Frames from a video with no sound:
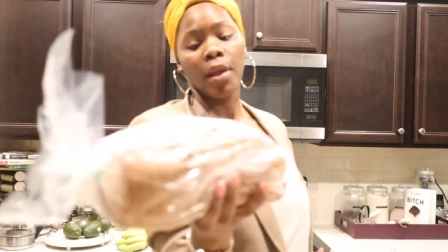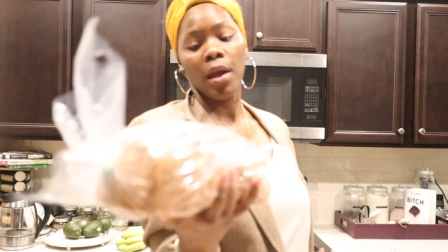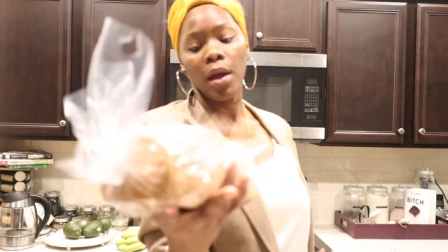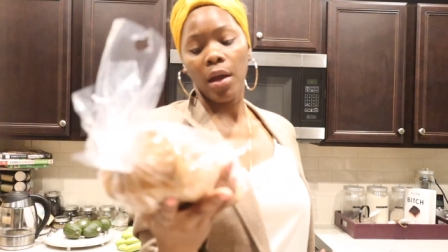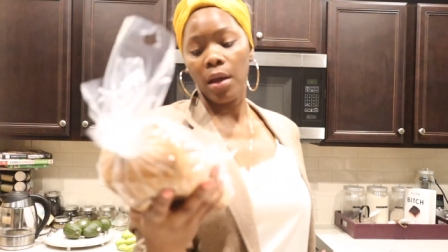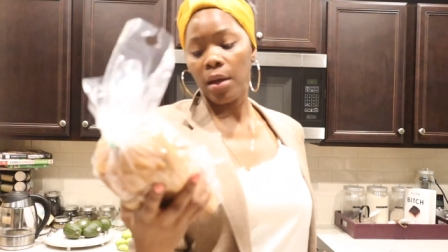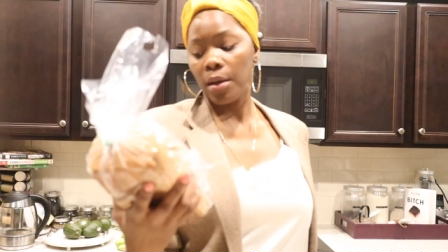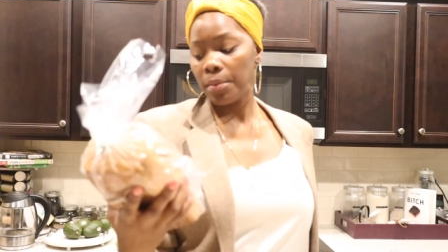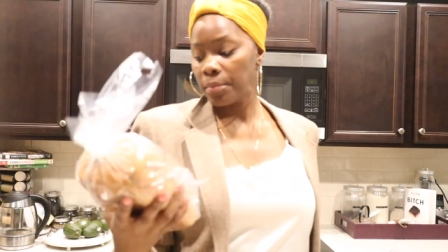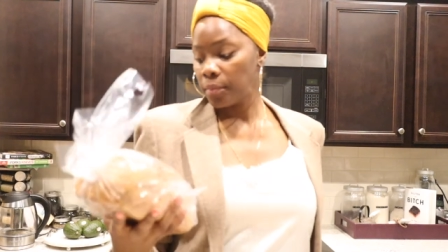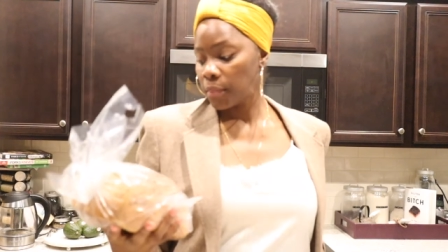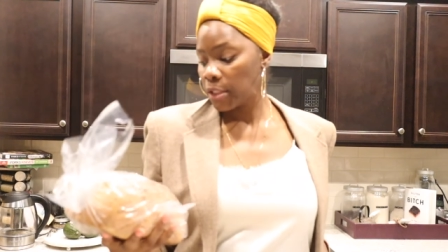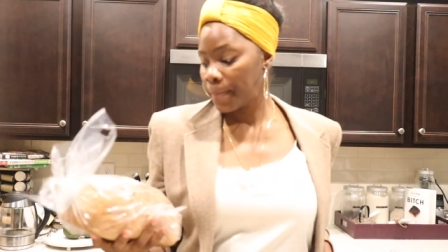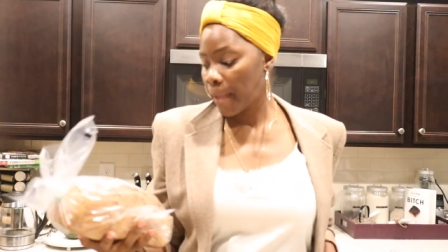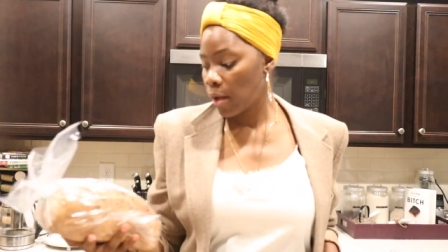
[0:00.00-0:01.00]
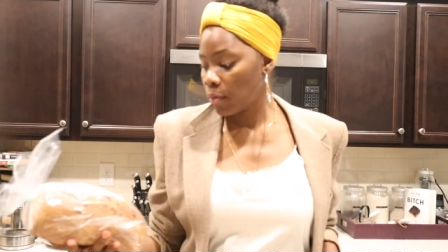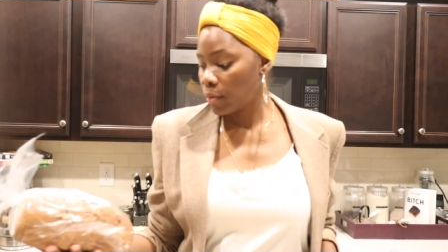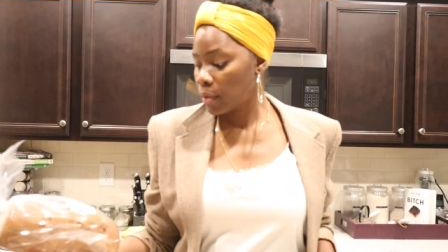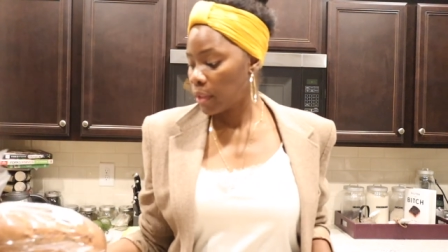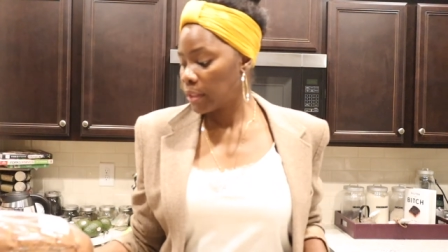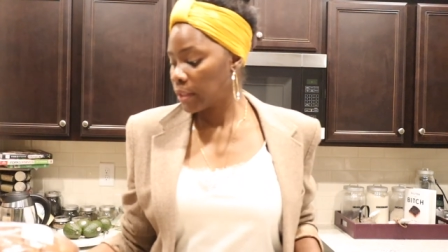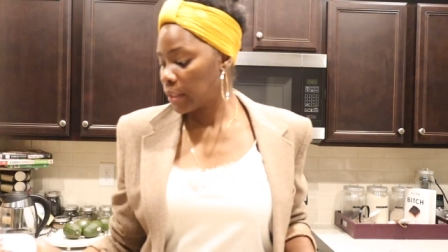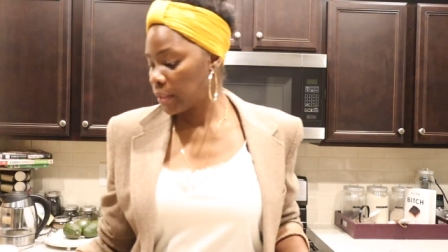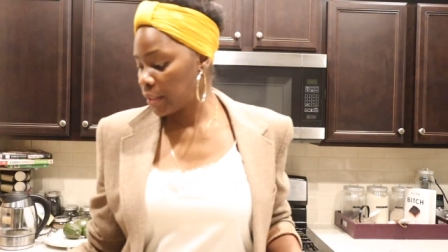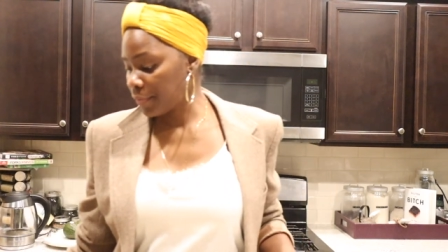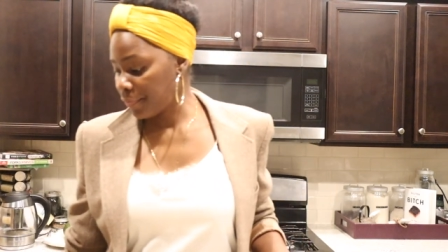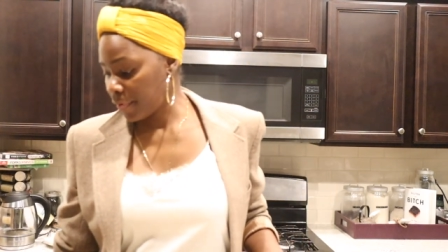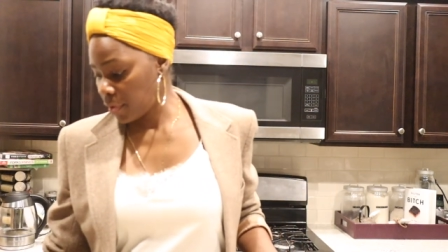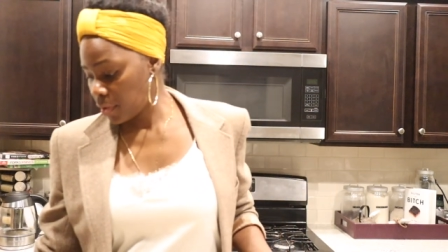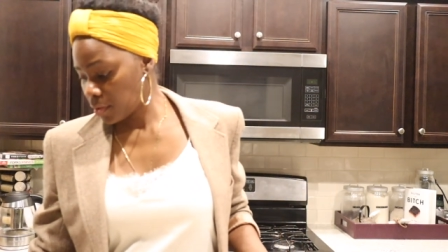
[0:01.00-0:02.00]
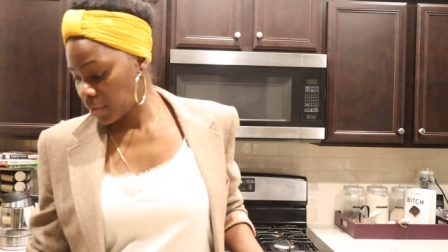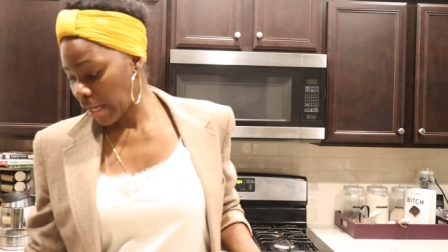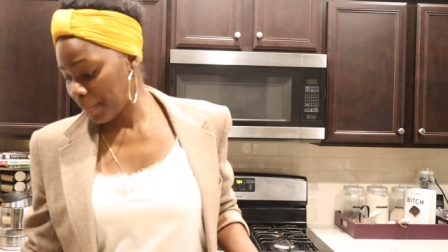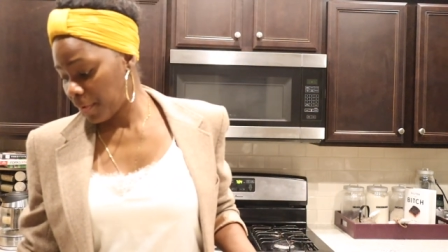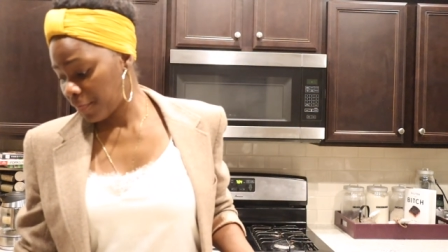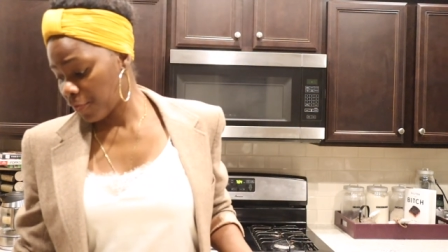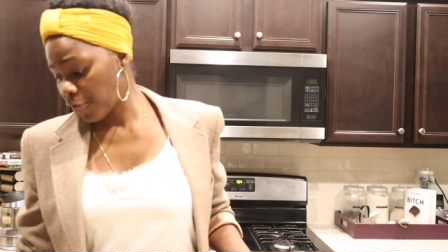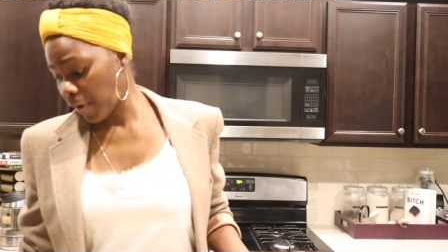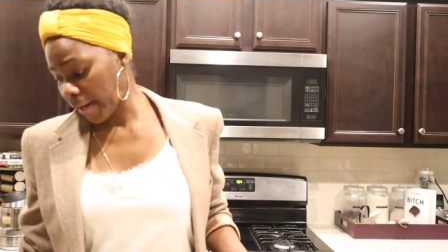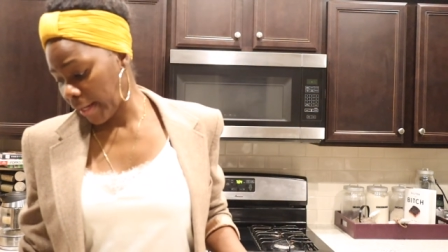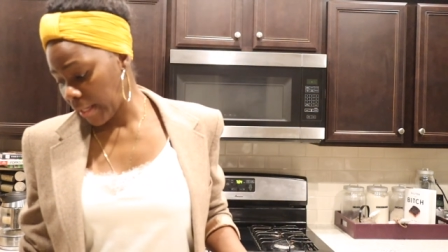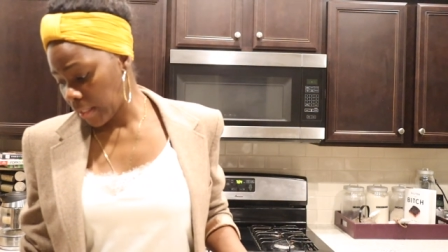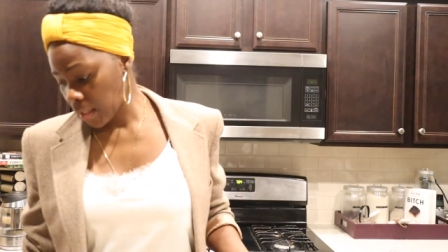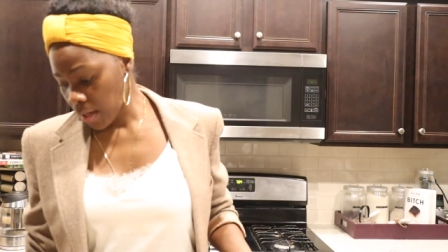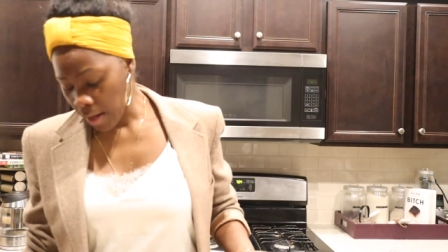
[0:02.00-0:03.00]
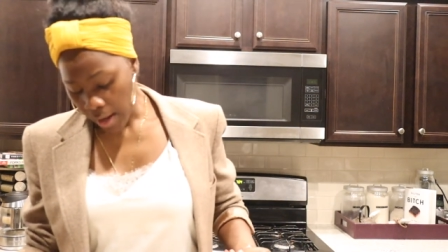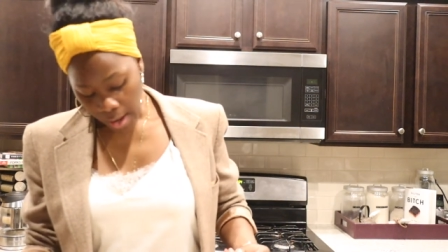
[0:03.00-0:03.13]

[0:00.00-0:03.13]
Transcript: Um, spelt is a different type of grain